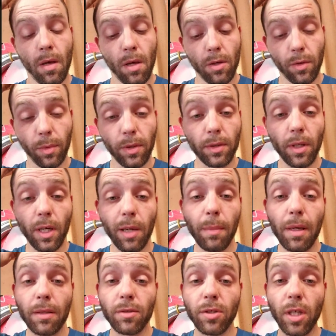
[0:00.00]
so we're going to talk
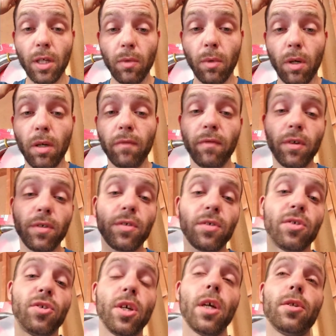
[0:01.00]
about Gen 1 versus
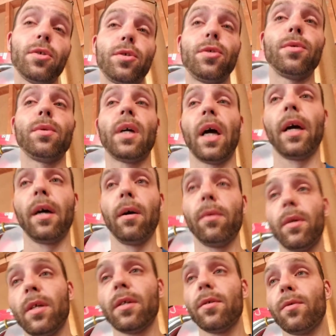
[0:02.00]
Gen 2
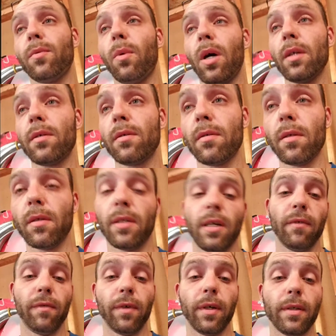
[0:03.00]
Coyotes. What's the
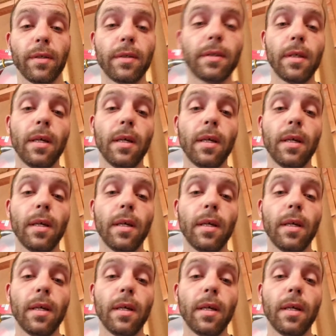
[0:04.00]
difference?